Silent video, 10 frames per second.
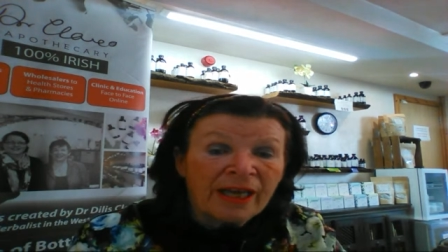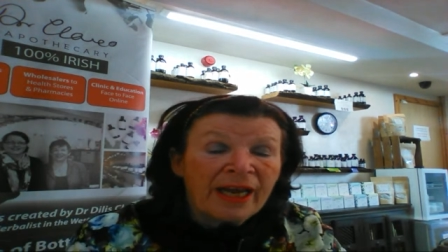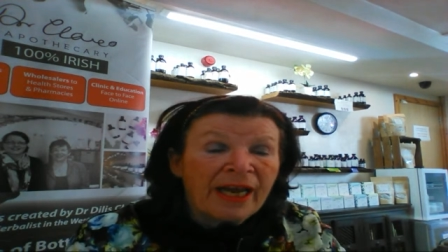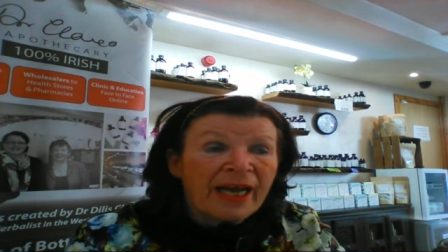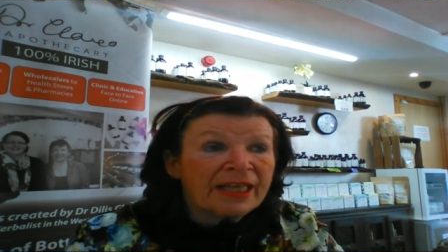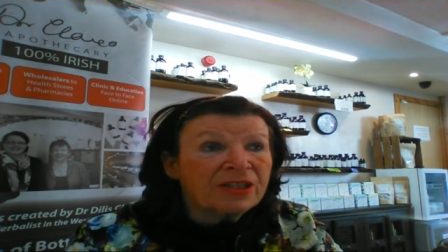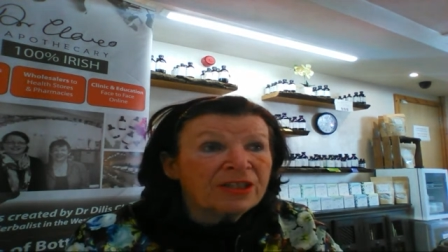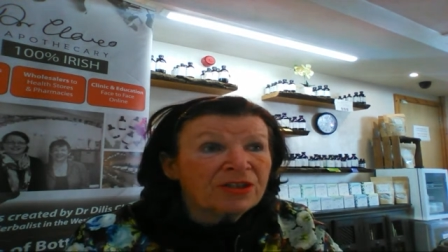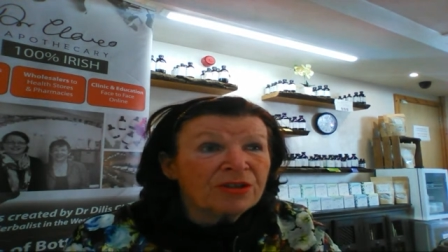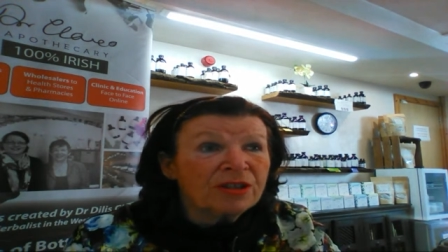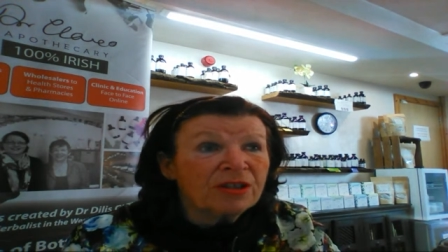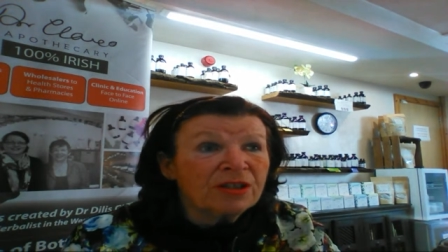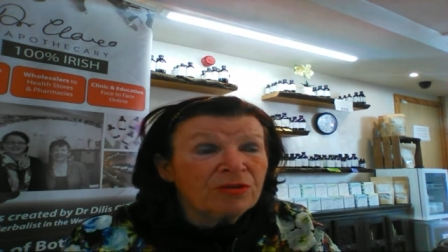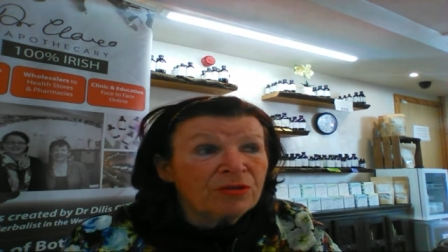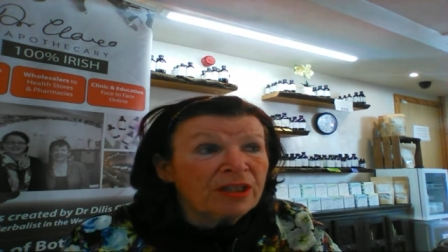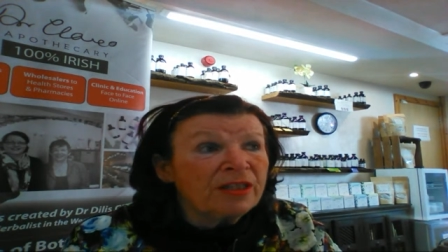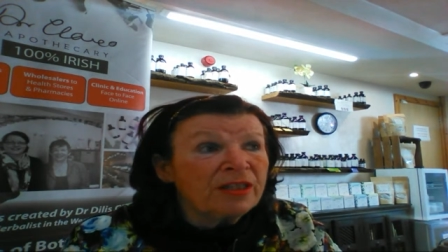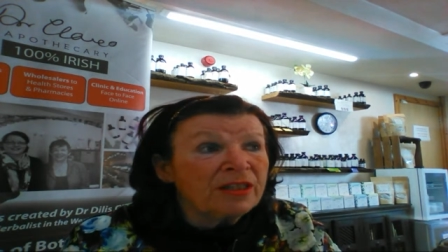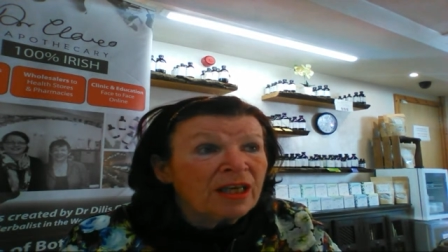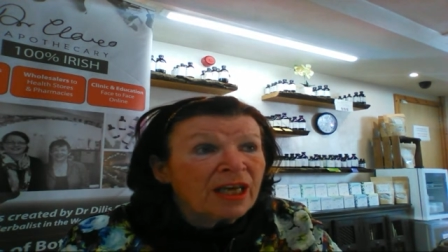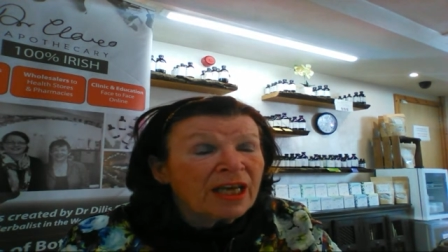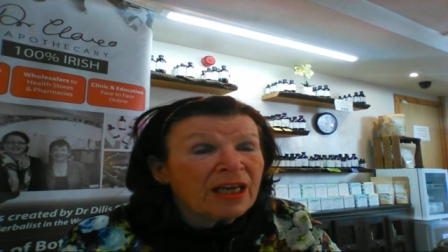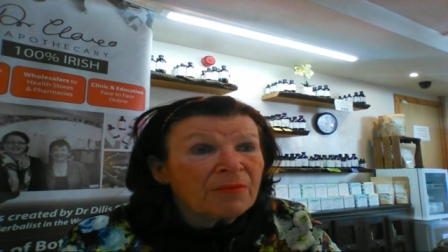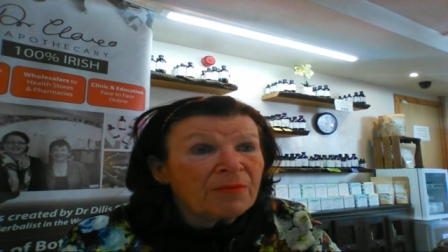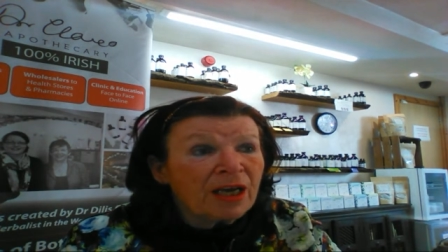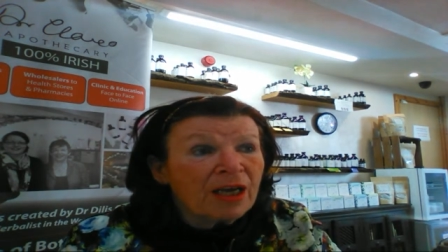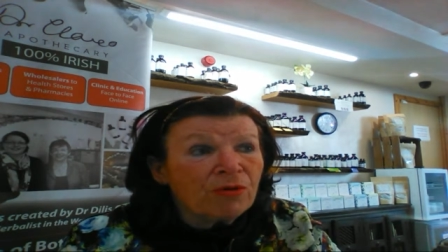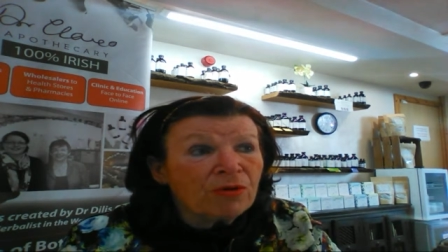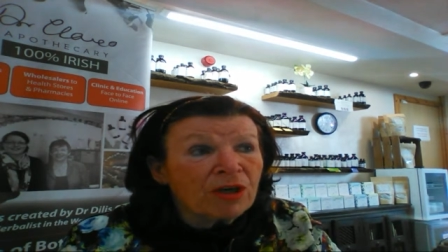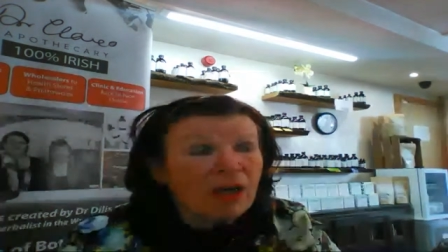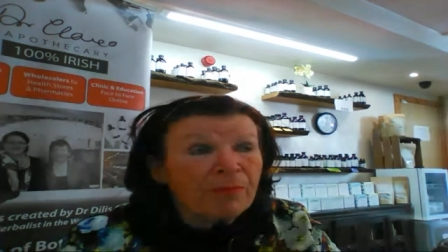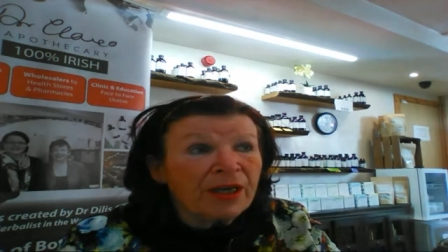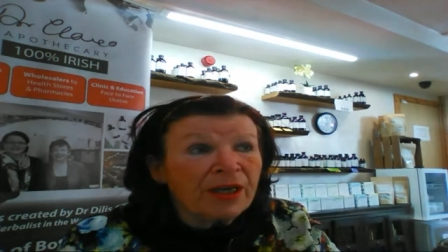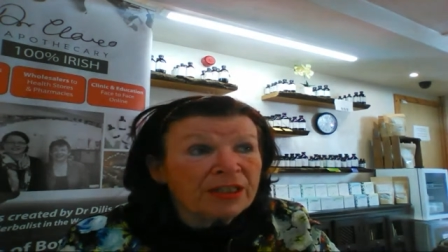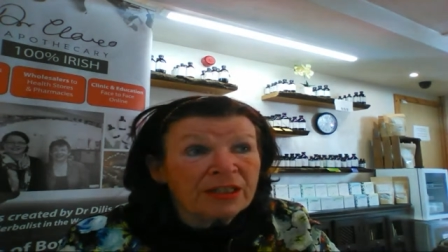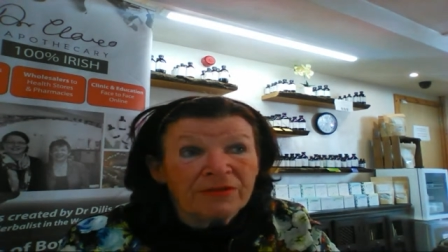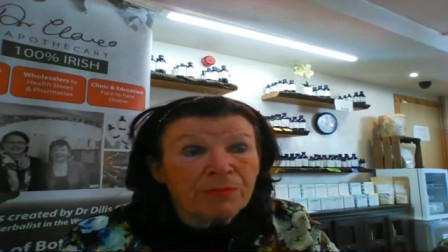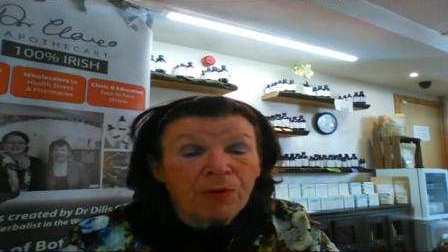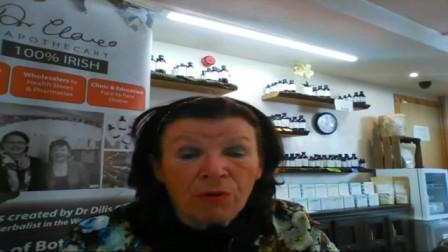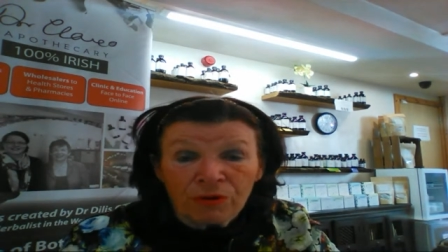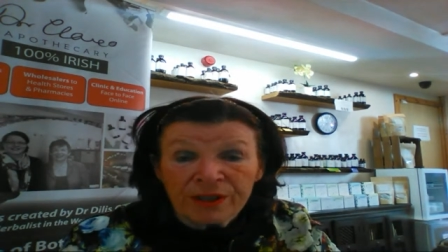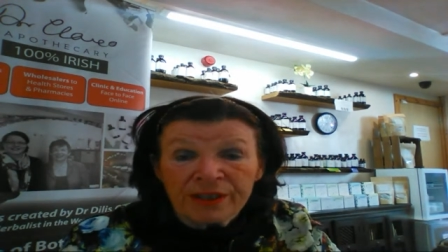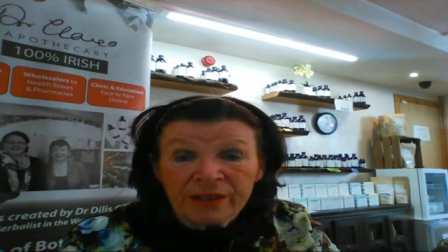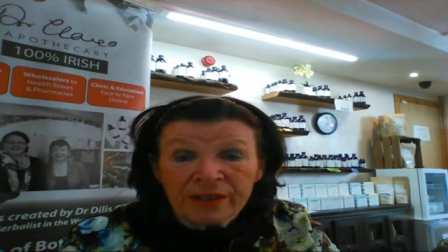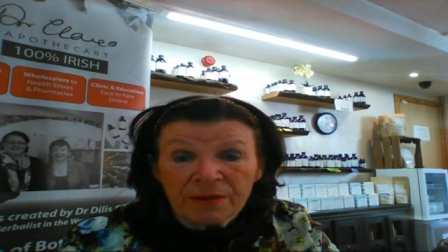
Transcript: And it's just that you need um, a more comprehensive support system